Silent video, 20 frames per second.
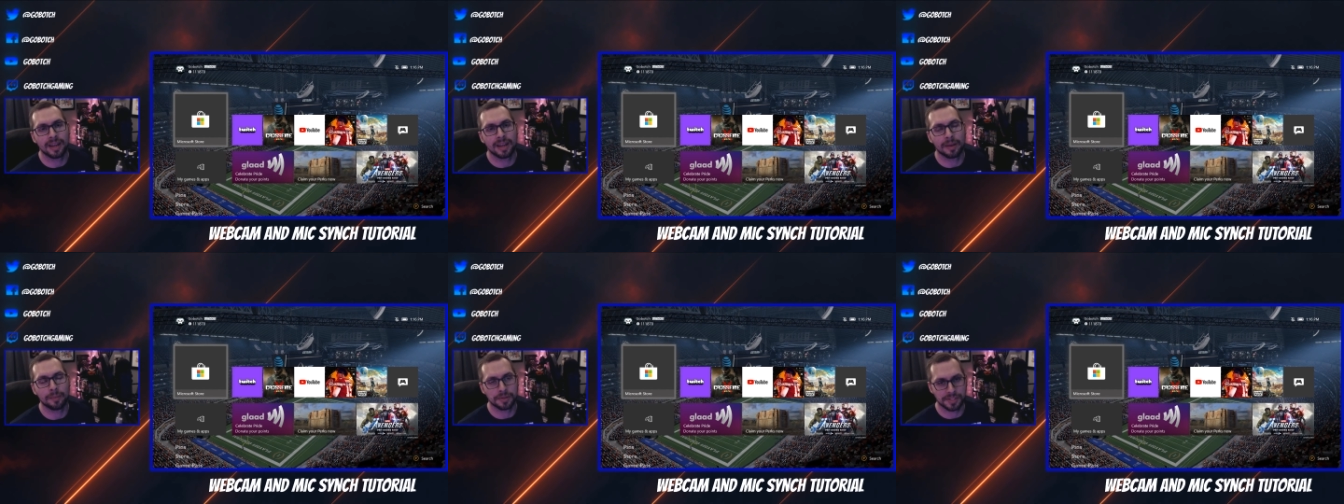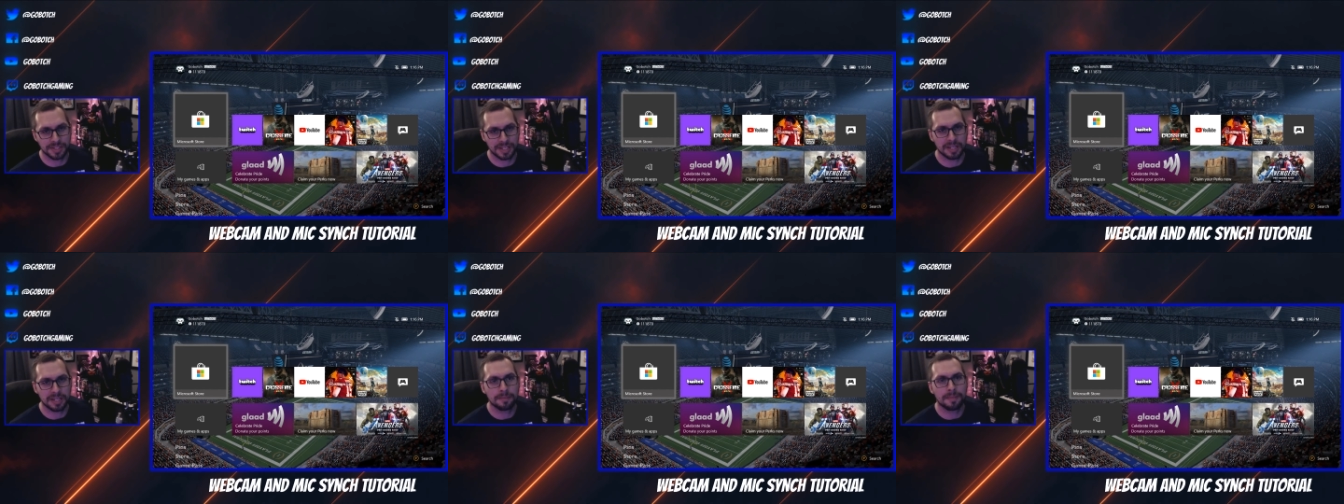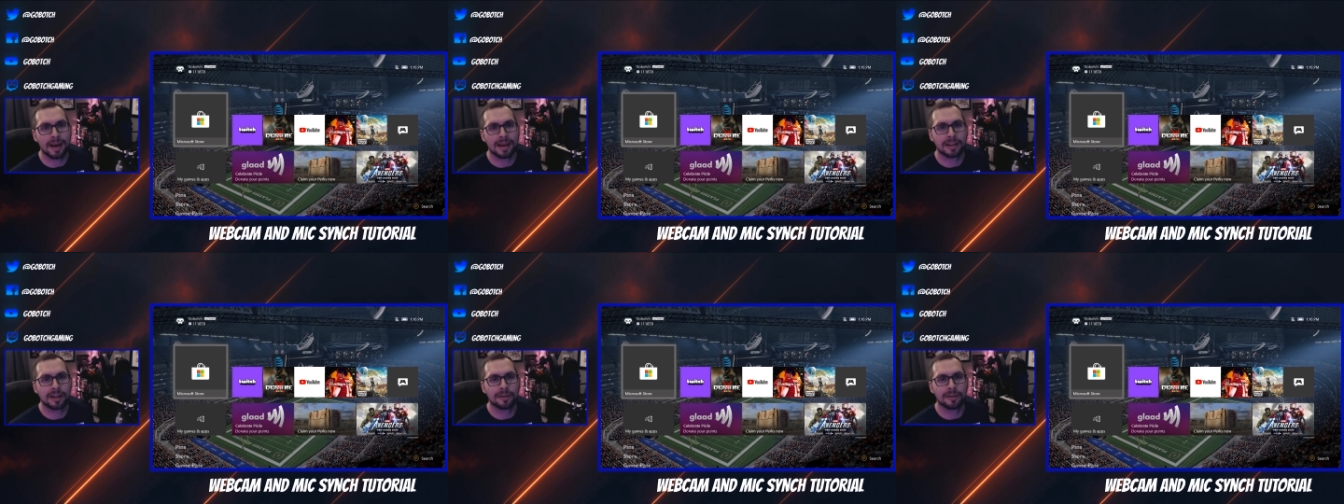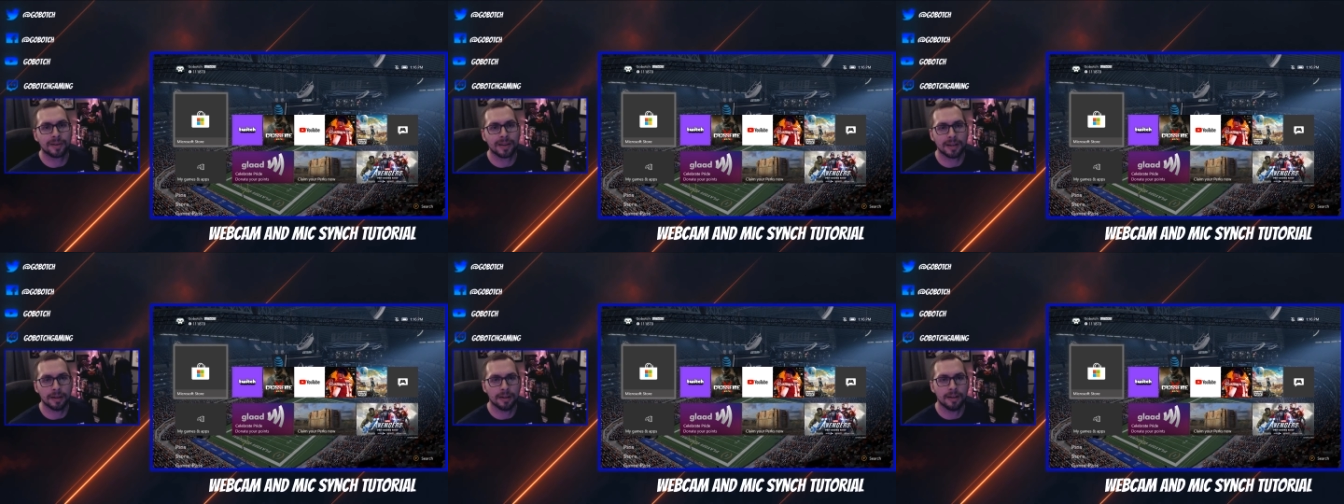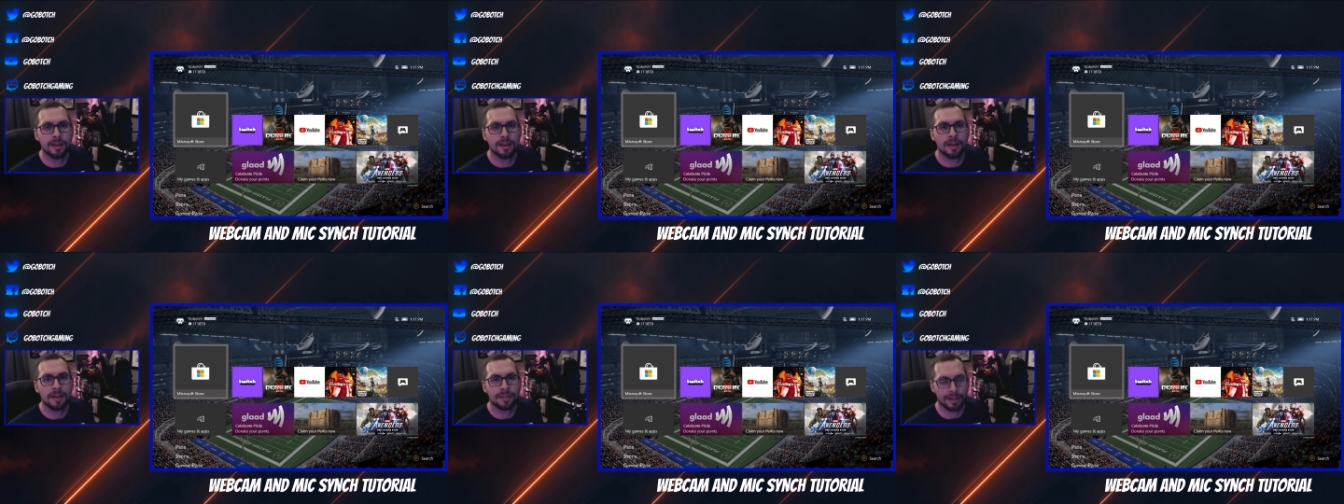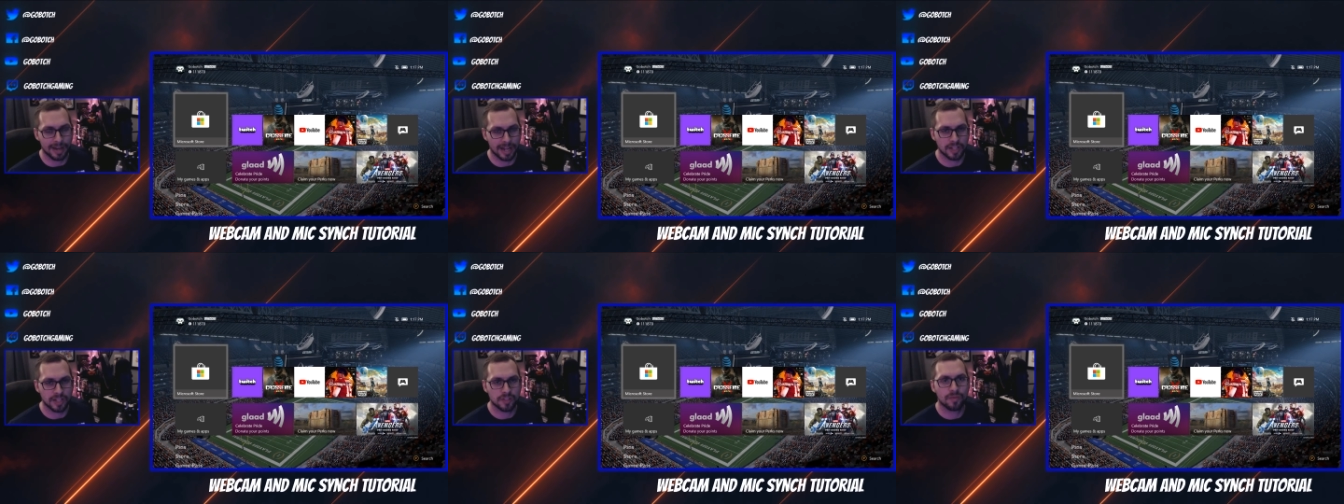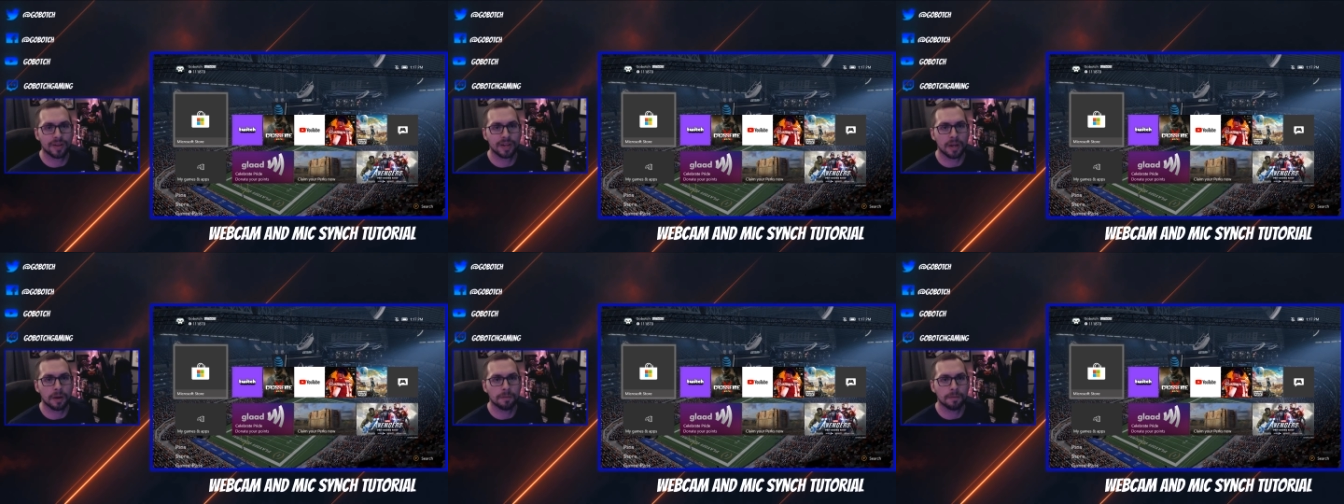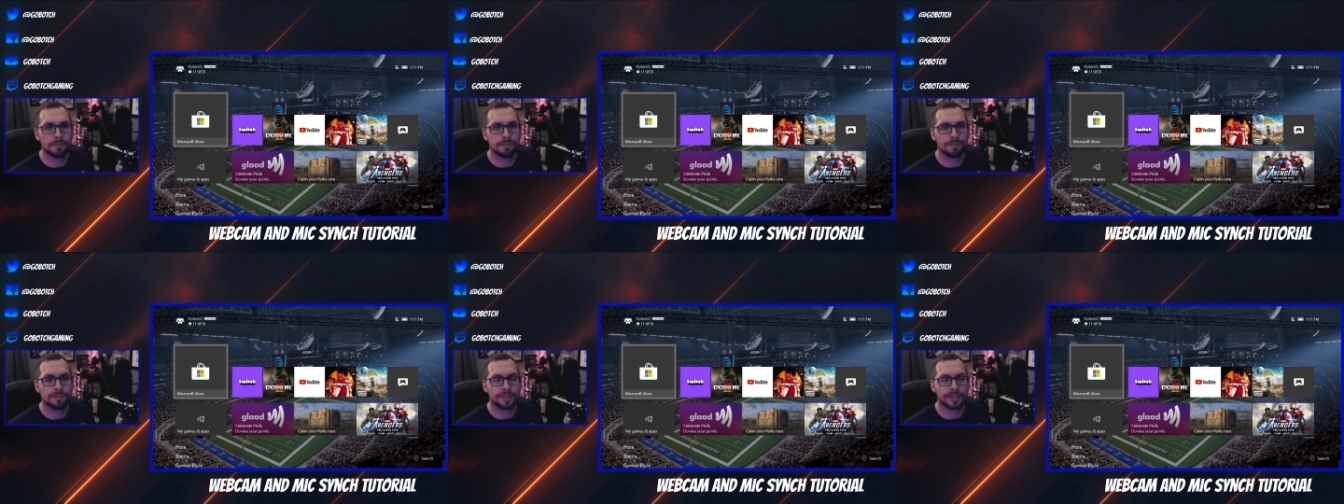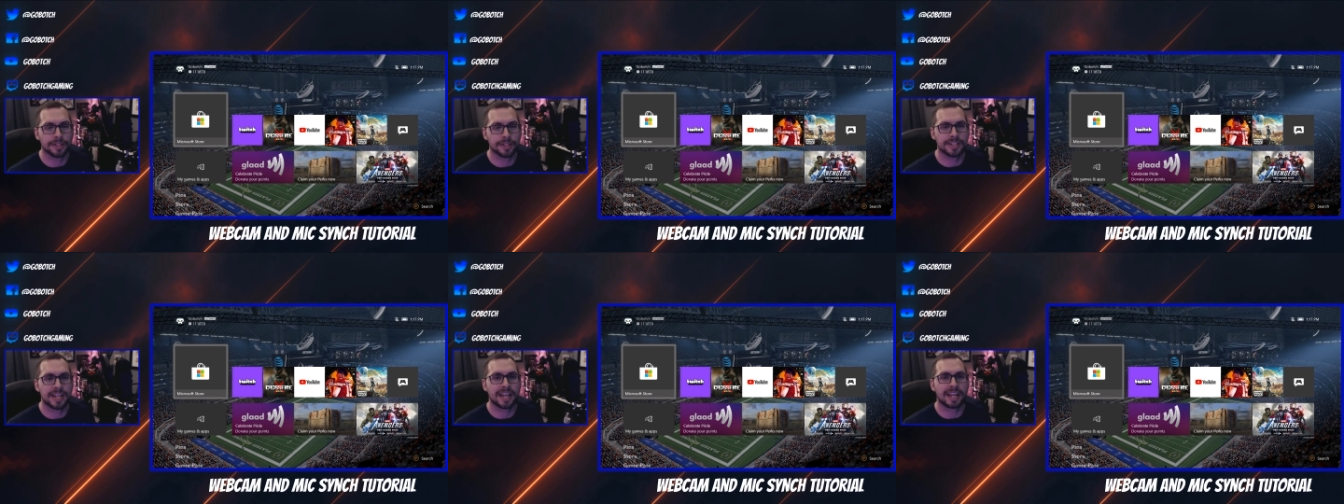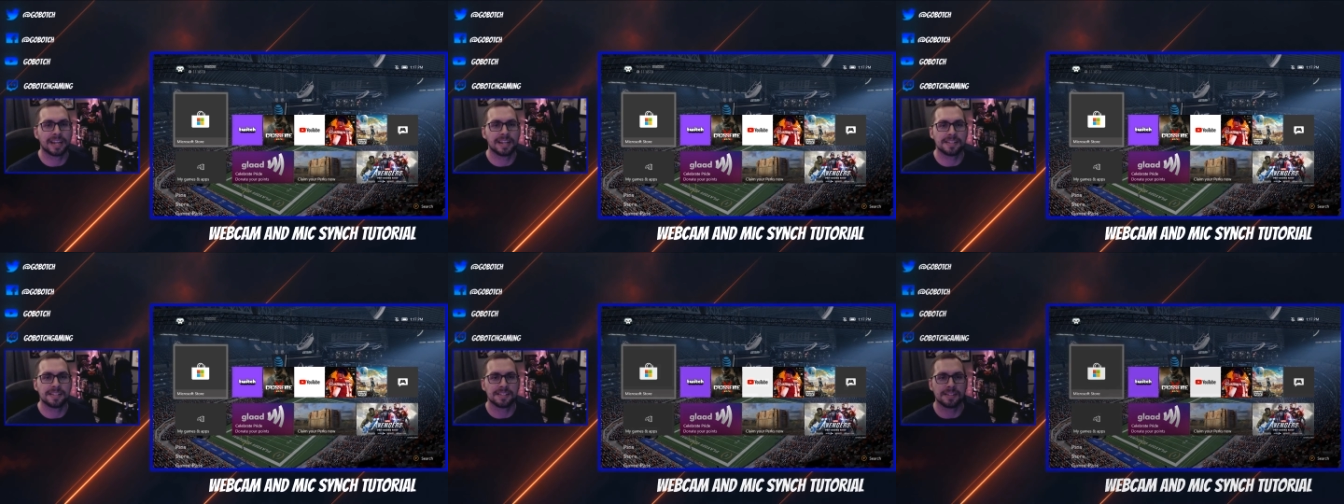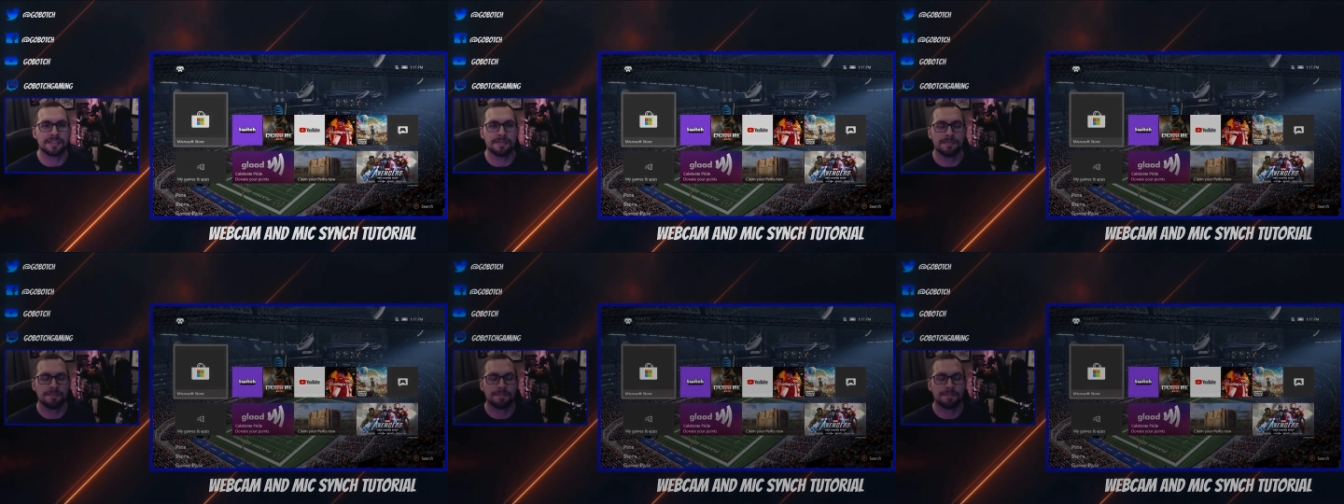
and we'll see you back here in the next video. Y'all take it easy.